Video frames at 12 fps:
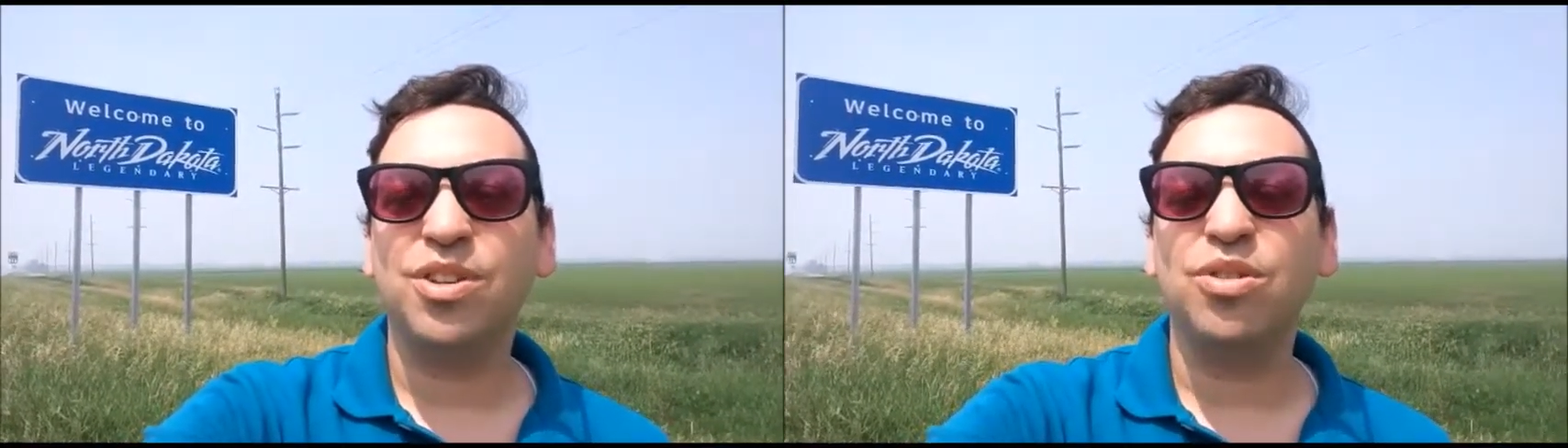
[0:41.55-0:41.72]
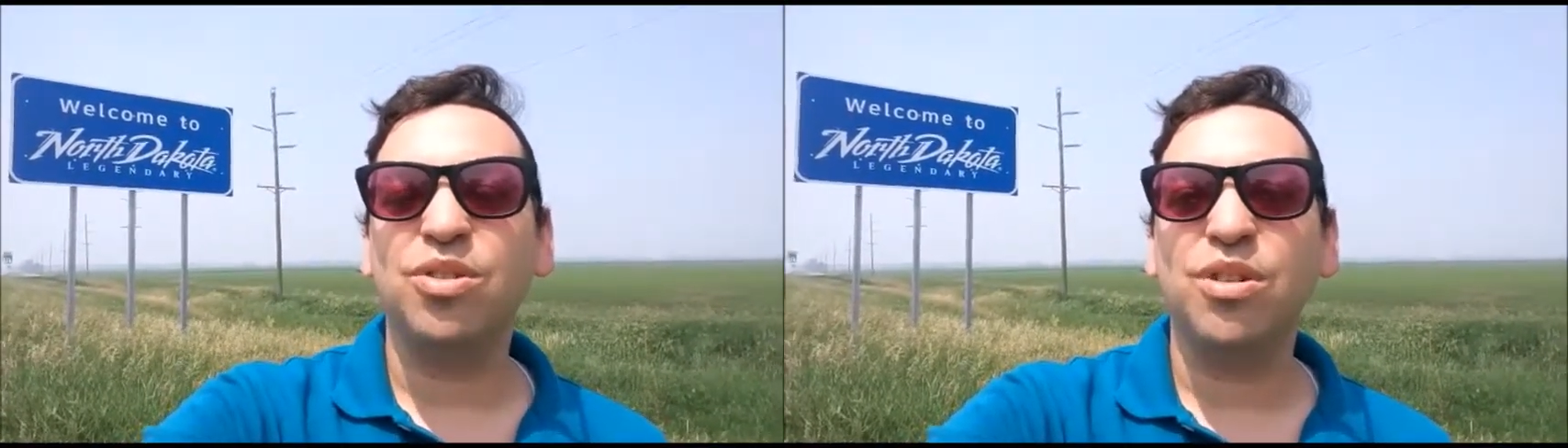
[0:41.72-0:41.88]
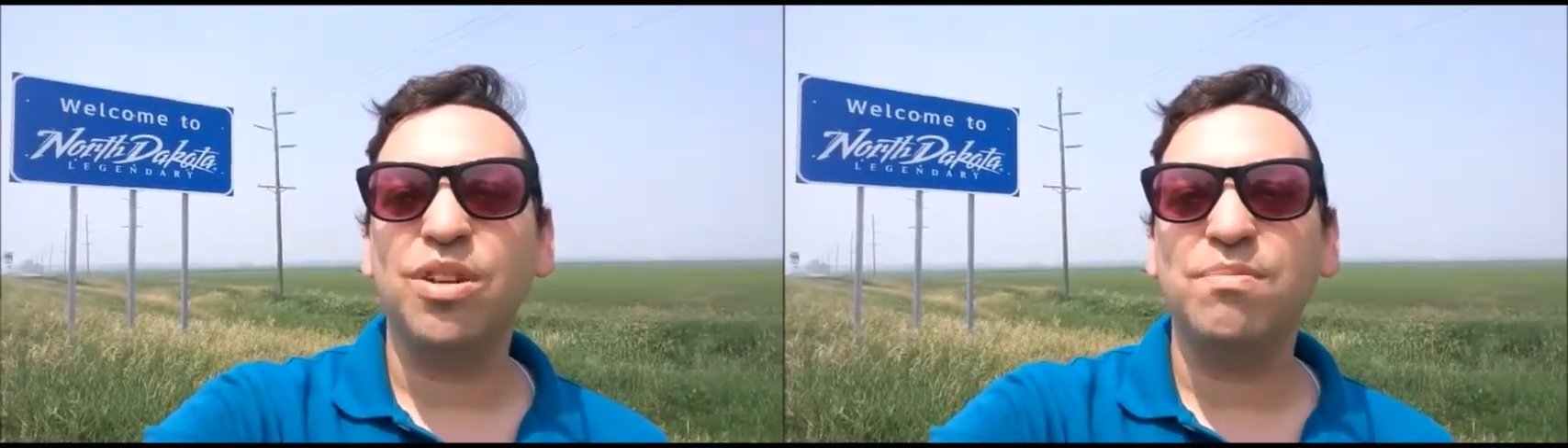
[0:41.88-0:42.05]

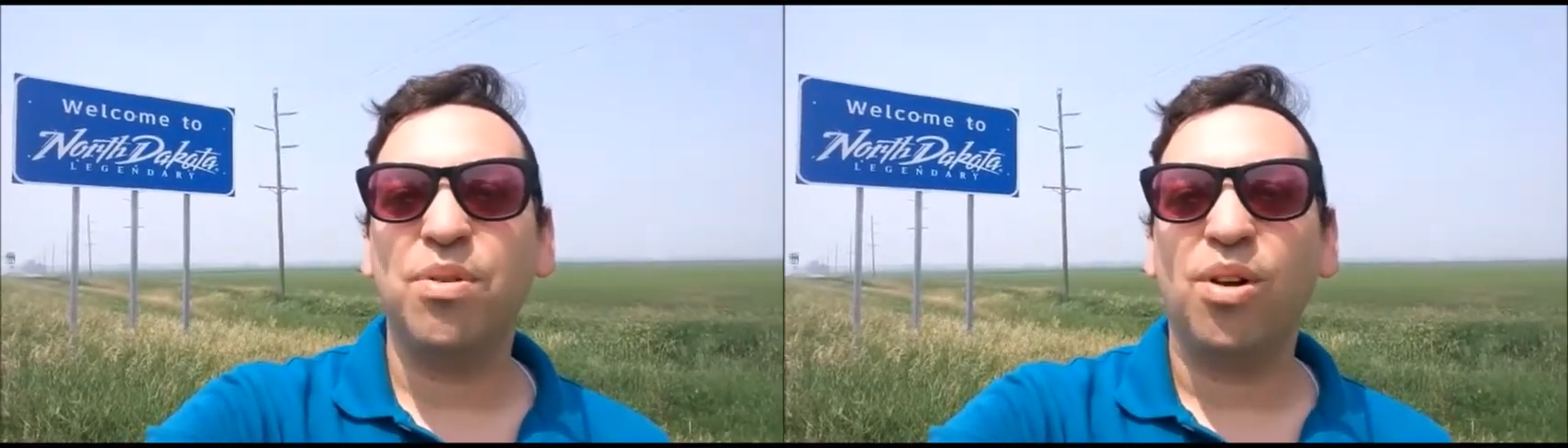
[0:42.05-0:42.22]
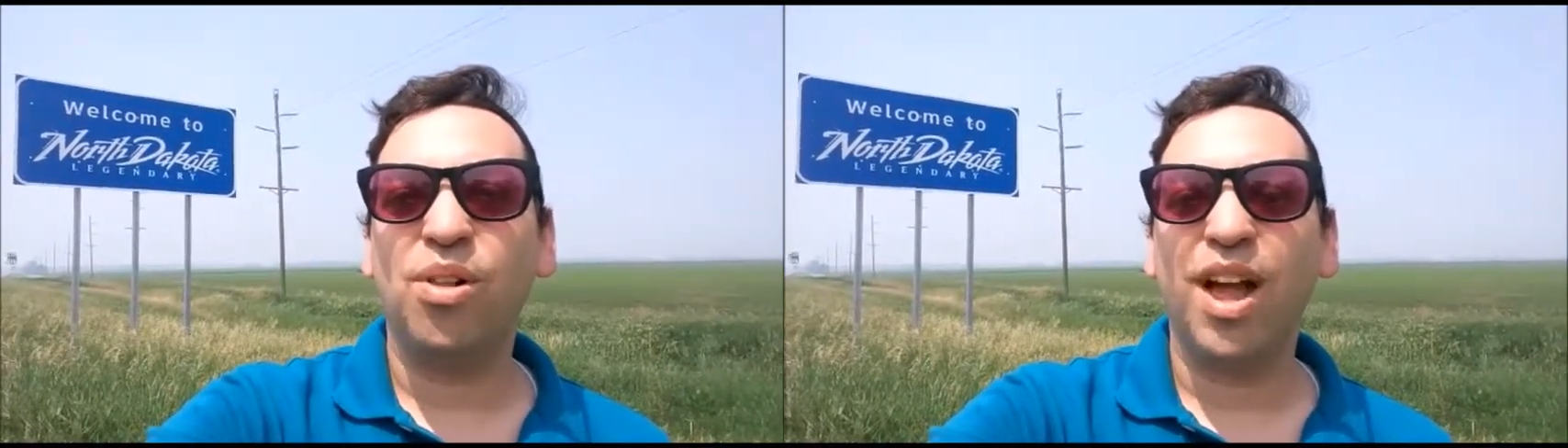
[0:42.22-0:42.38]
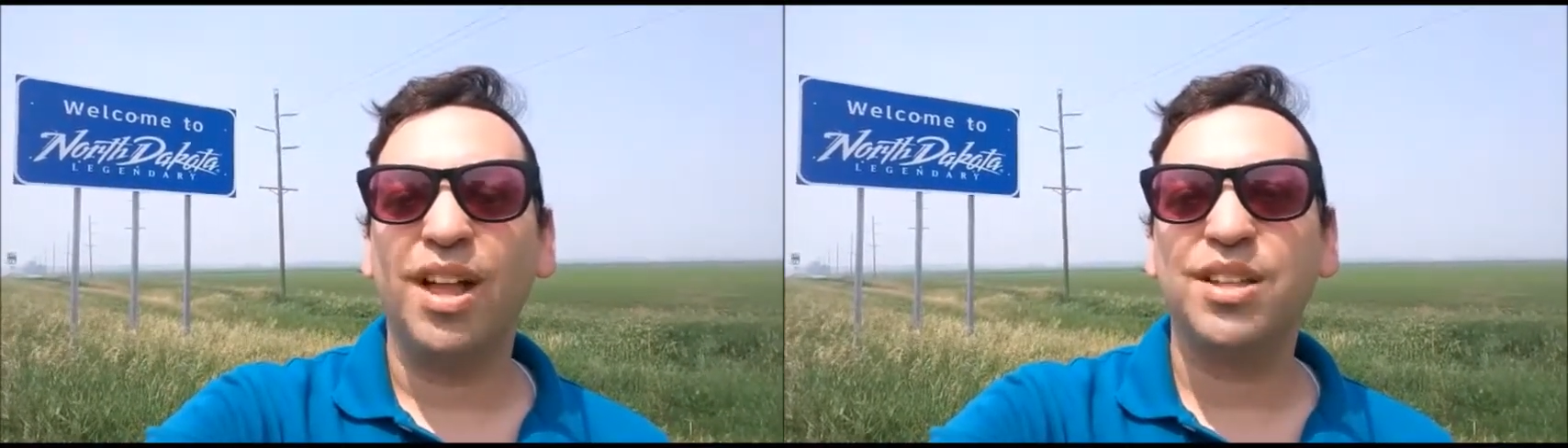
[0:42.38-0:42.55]
your dirty
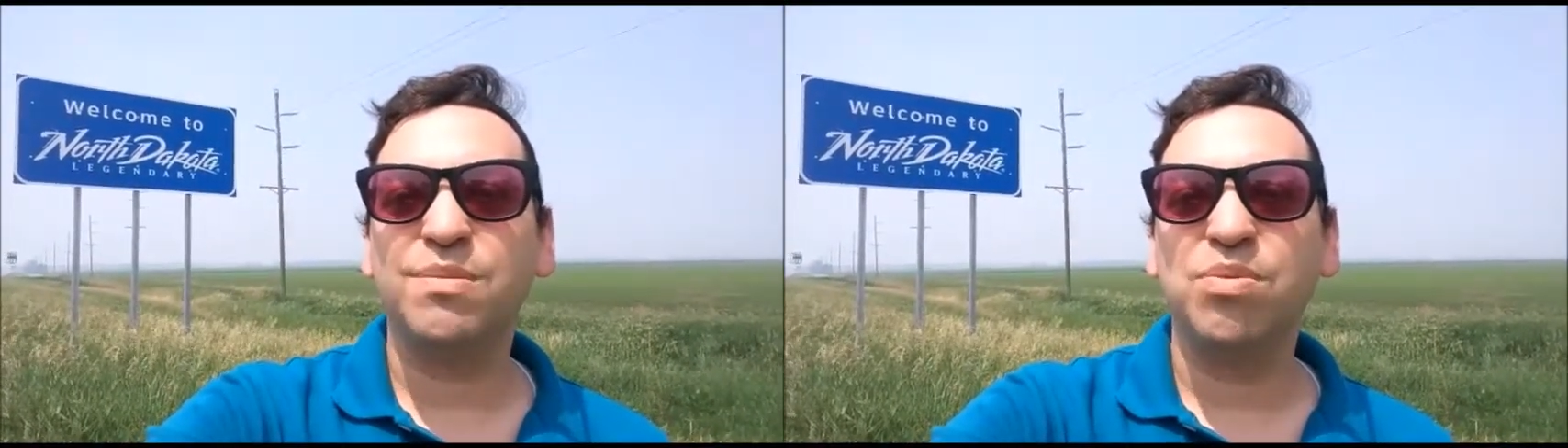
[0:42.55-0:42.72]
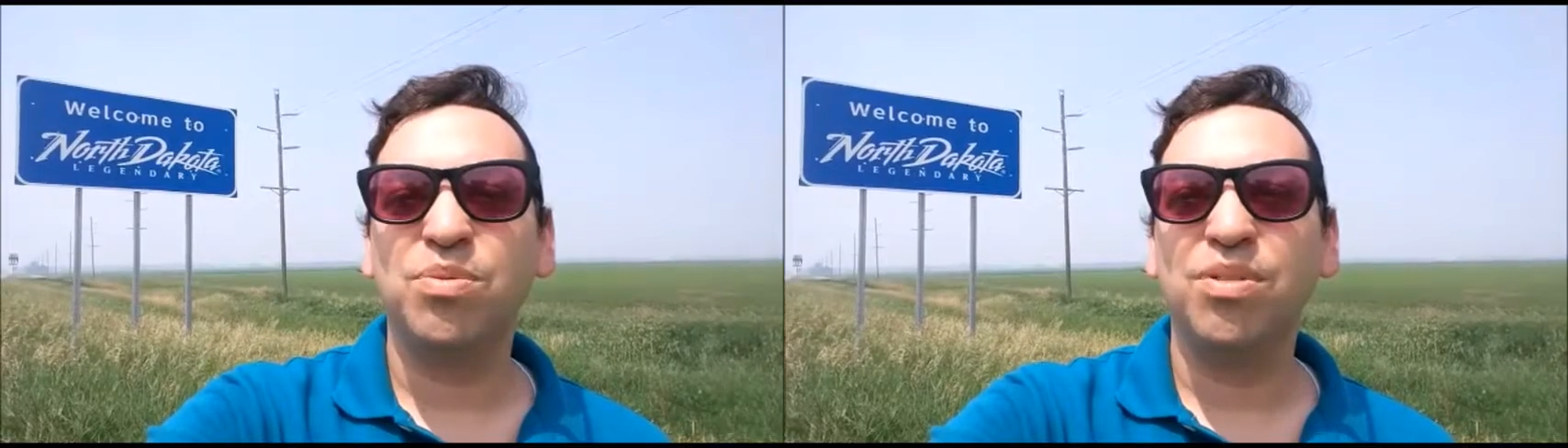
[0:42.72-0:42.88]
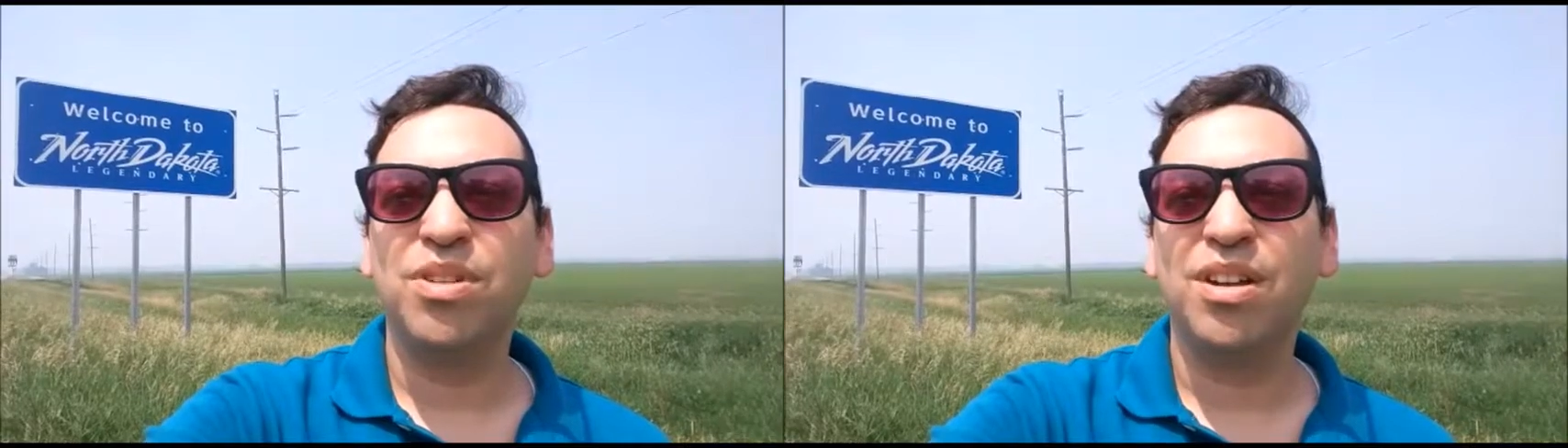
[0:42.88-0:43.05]
bowl and
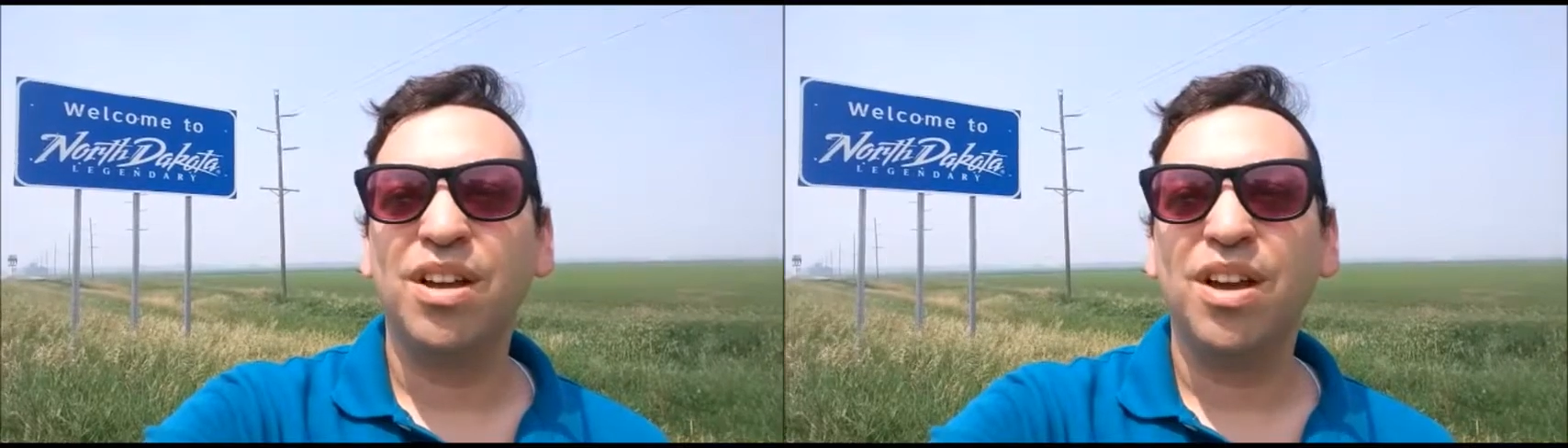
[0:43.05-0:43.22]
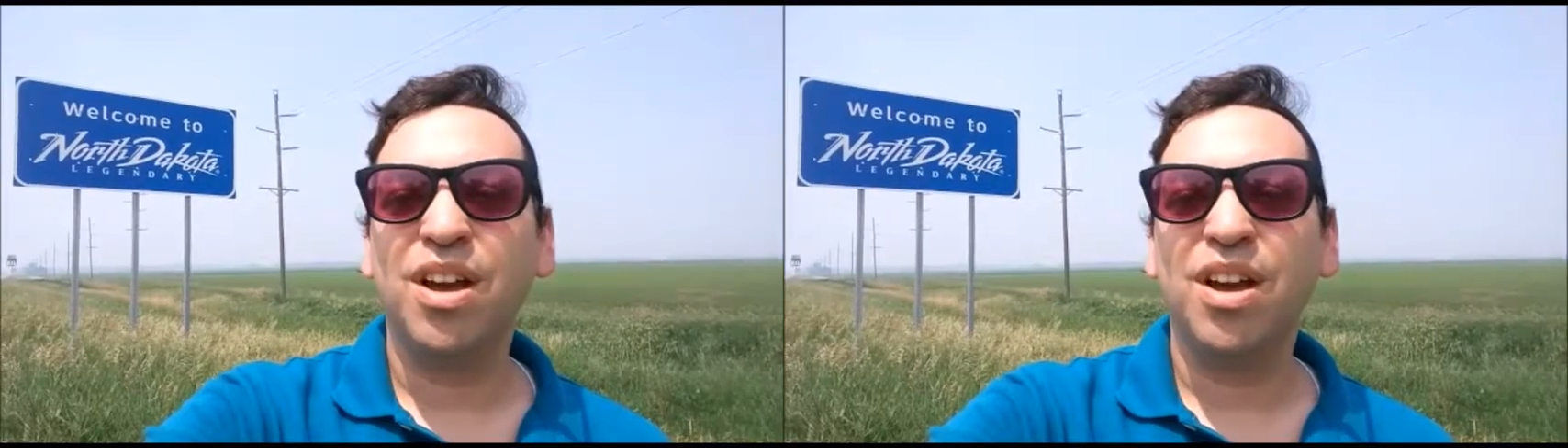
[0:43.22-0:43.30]
spoon